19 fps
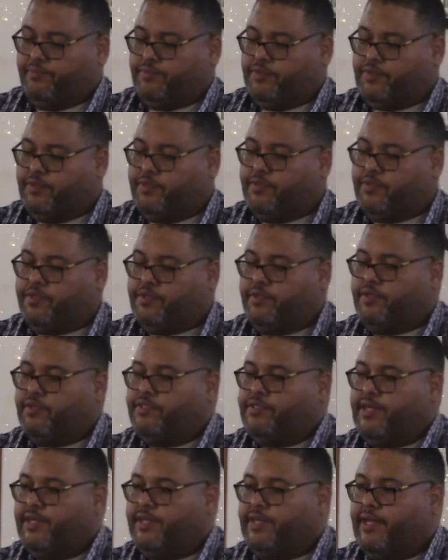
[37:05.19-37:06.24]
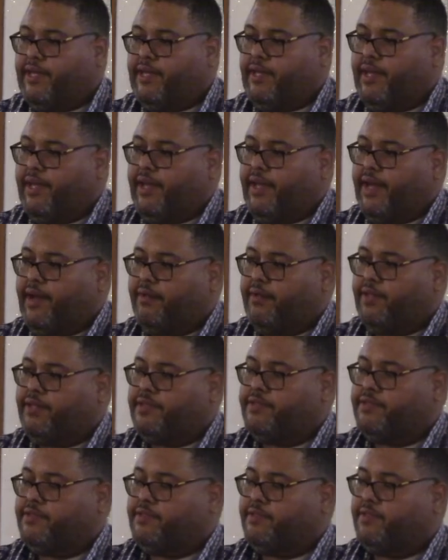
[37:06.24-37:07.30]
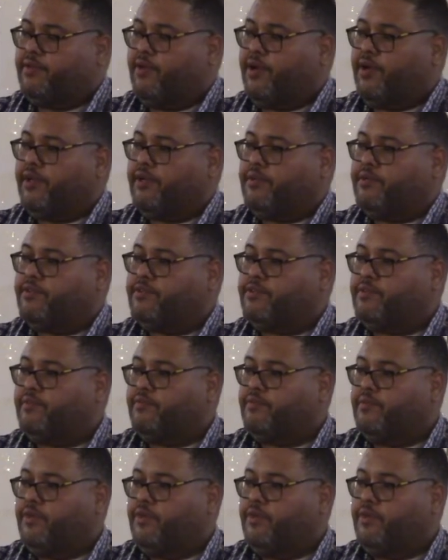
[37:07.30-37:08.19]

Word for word: so that you can take that light out into the darkness